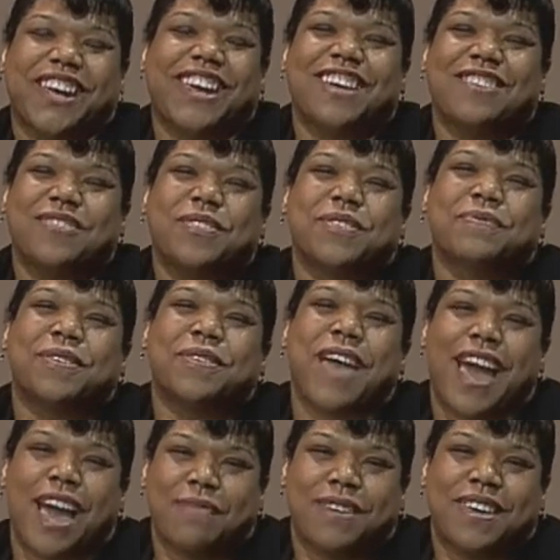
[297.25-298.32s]
and we would be
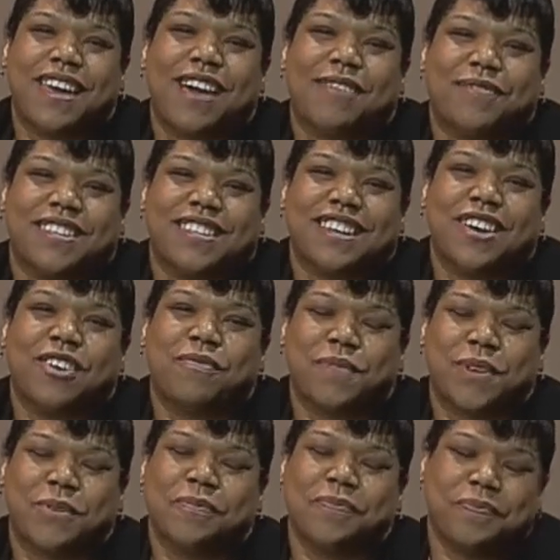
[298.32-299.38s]
happy to
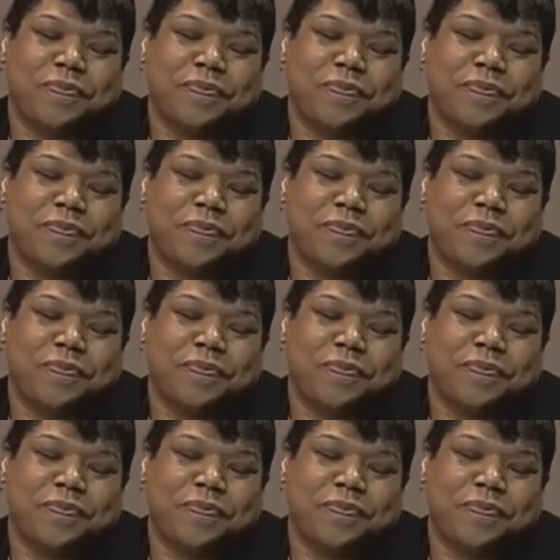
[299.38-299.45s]
help you.